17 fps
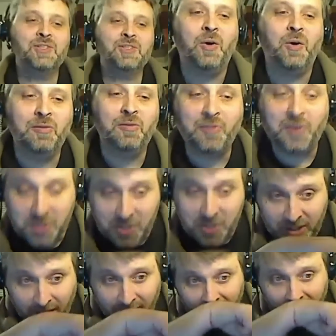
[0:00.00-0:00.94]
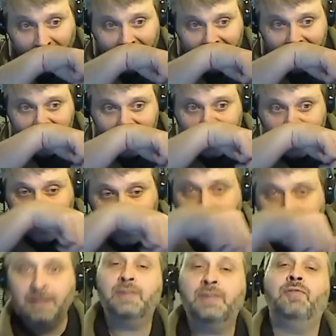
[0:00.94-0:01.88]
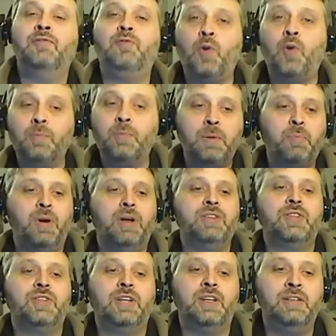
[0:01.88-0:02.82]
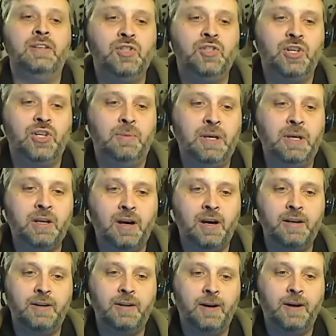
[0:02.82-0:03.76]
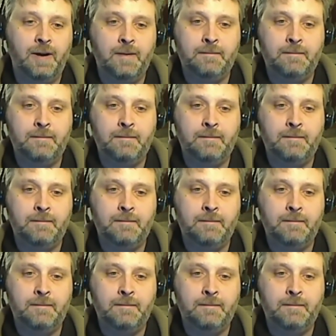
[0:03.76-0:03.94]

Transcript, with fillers: so, first on the list, former President Jimmy Carter.